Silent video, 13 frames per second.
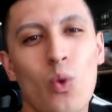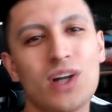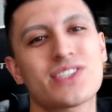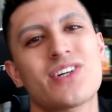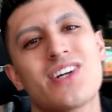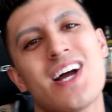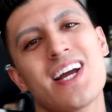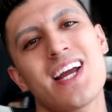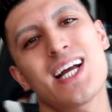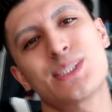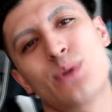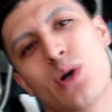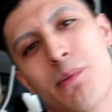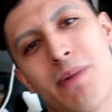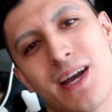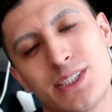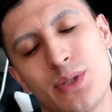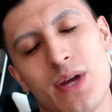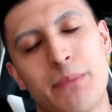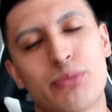What's going on, guys? Welcome
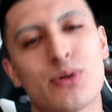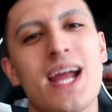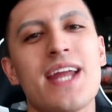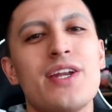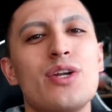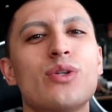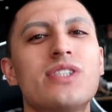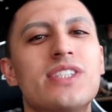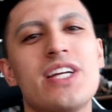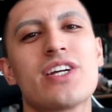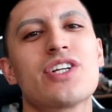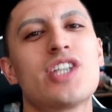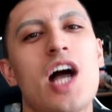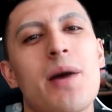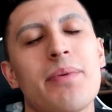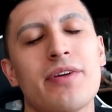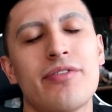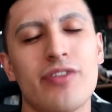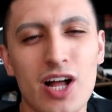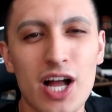back to a brand new sneaker
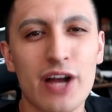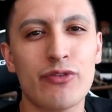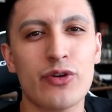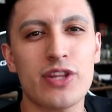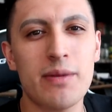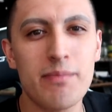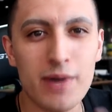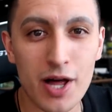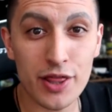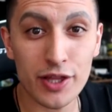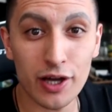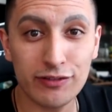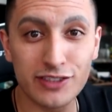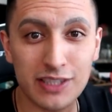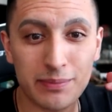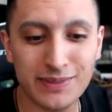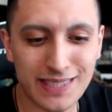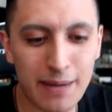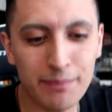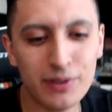shopping vlog for the month of
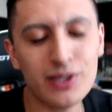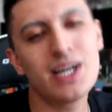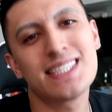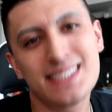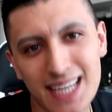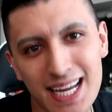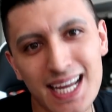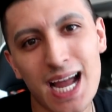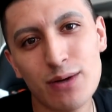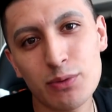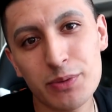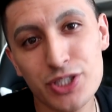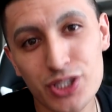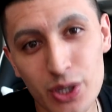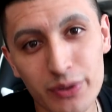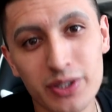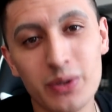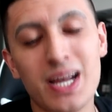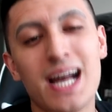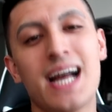September. Today I will be showing
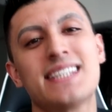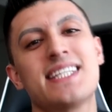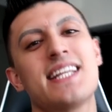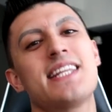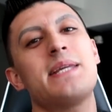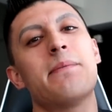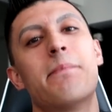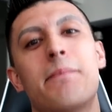you guys the